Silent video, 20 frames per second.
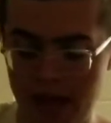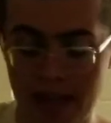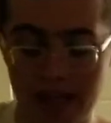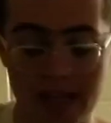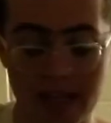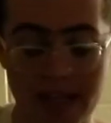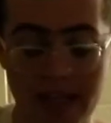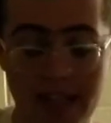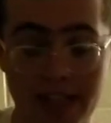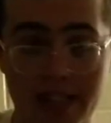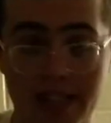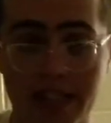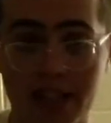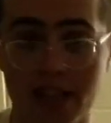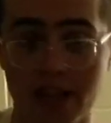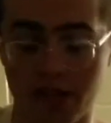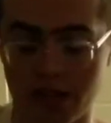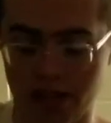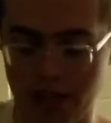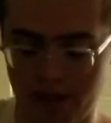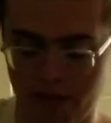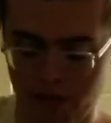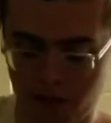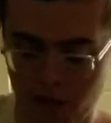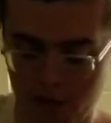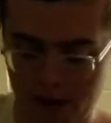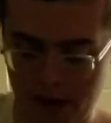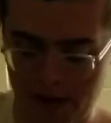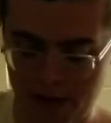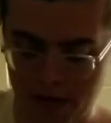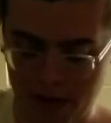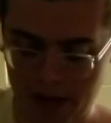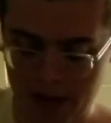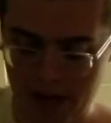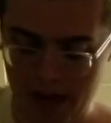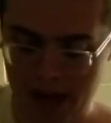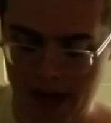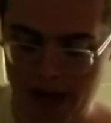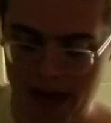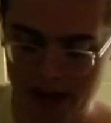in an easy to understand format.
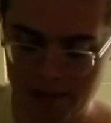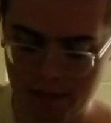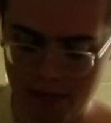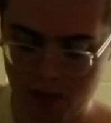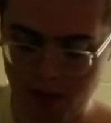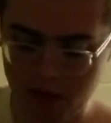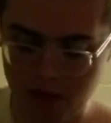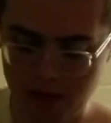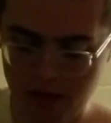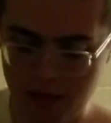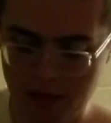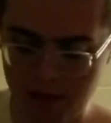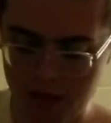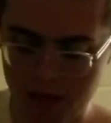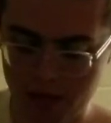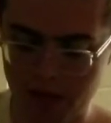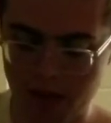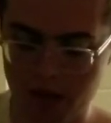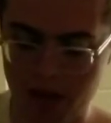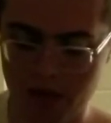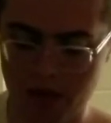And most of them are